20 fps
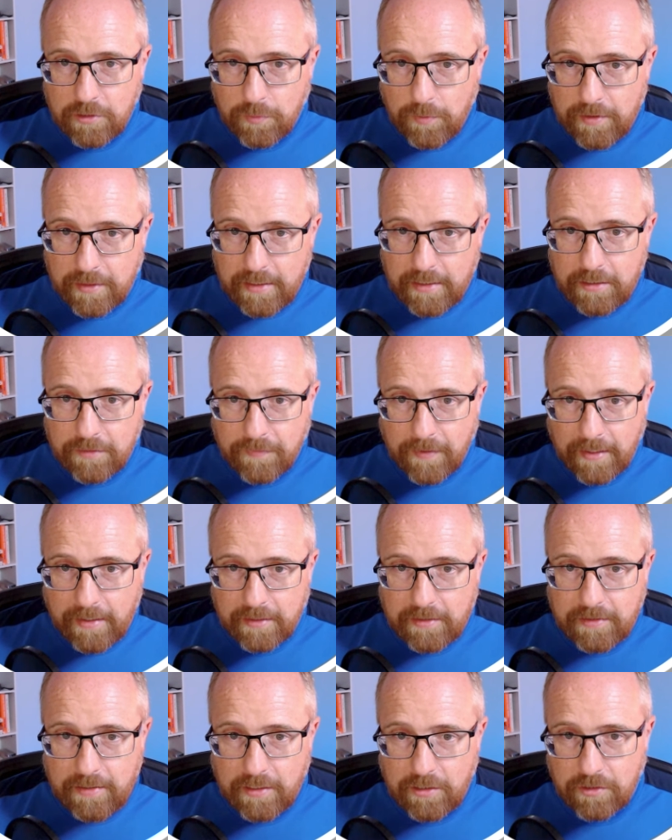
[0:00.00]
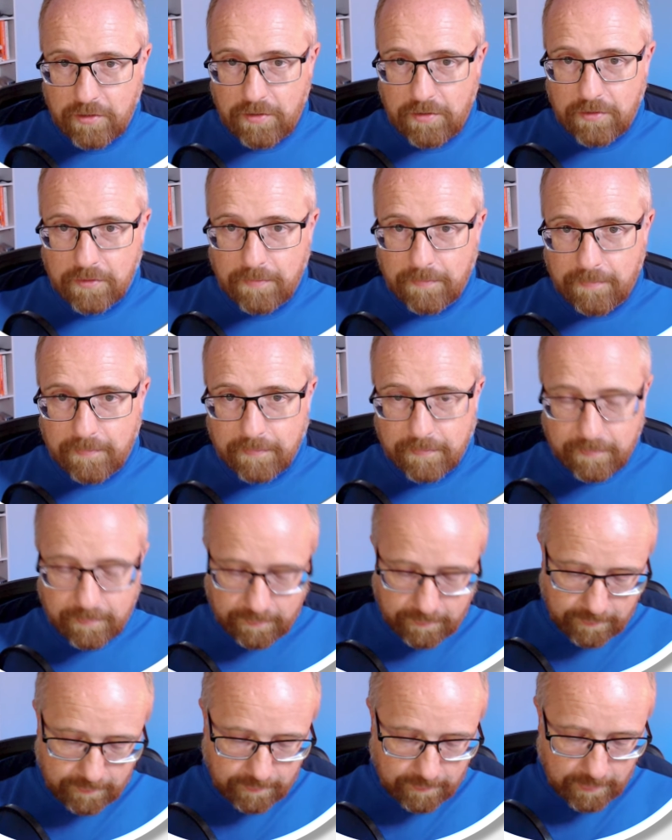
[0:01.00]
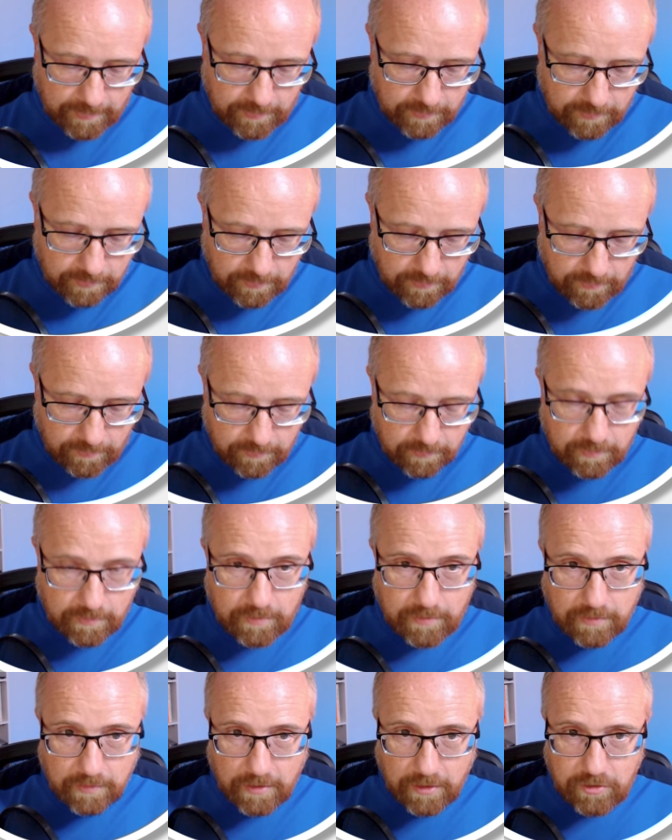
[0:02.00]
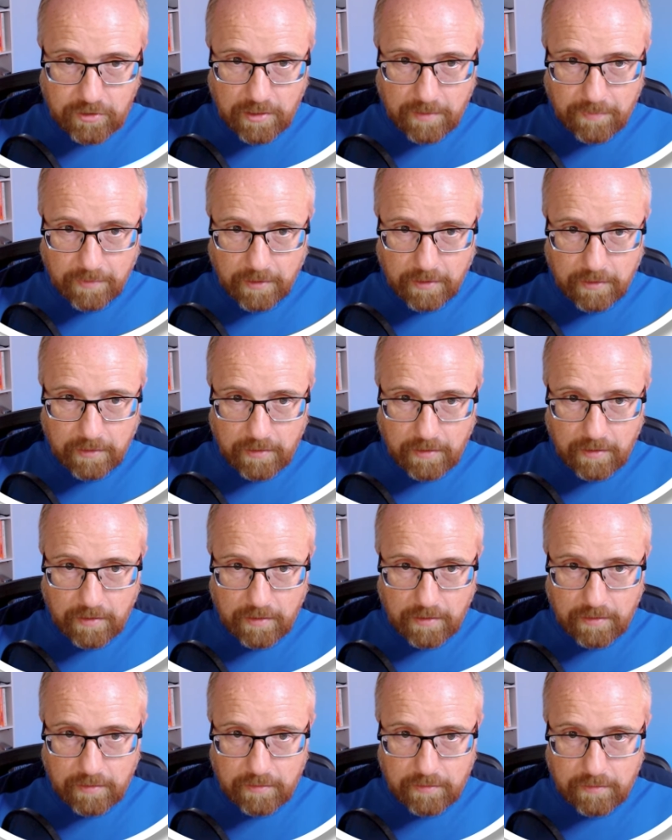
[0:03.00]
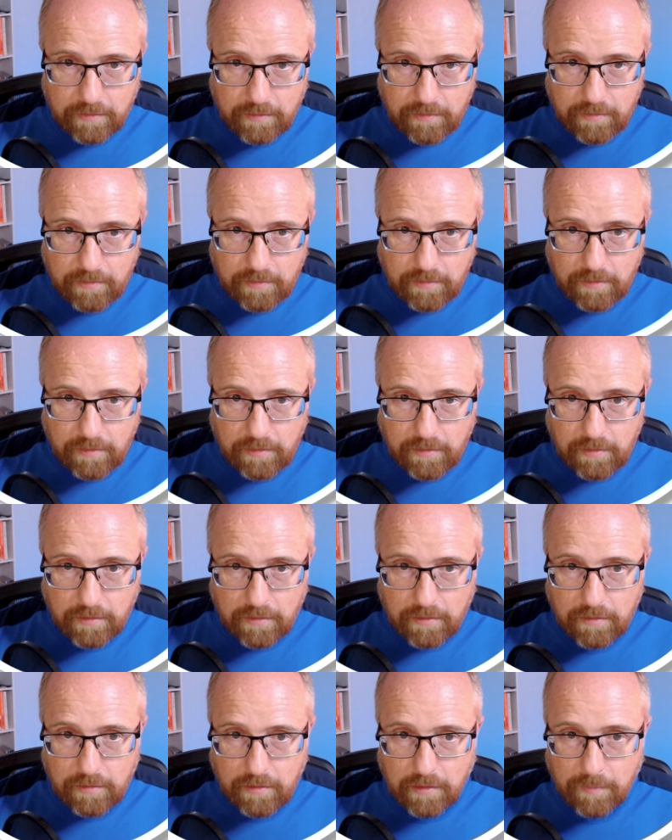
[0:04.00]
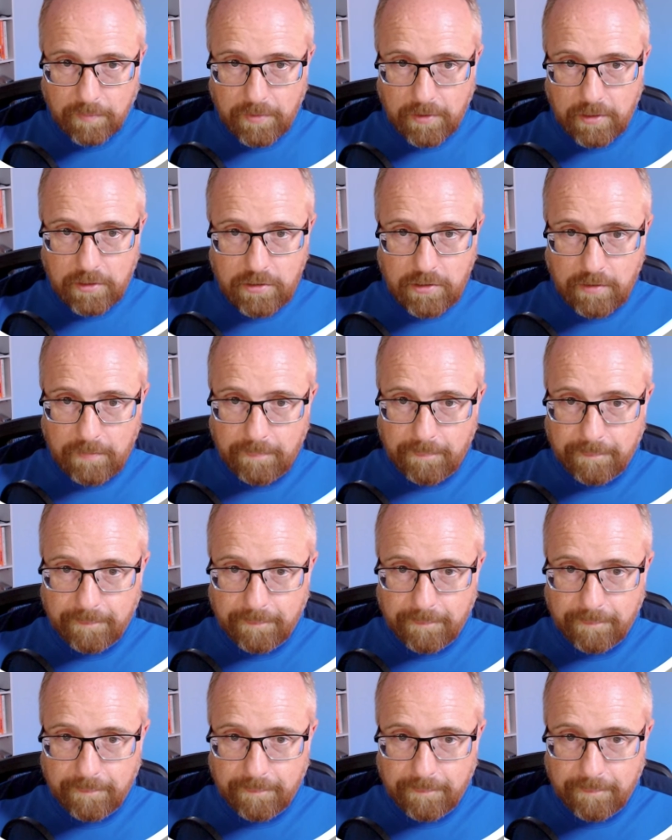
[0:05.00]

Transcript: with these file extensions. Let's do .jpeg and .png.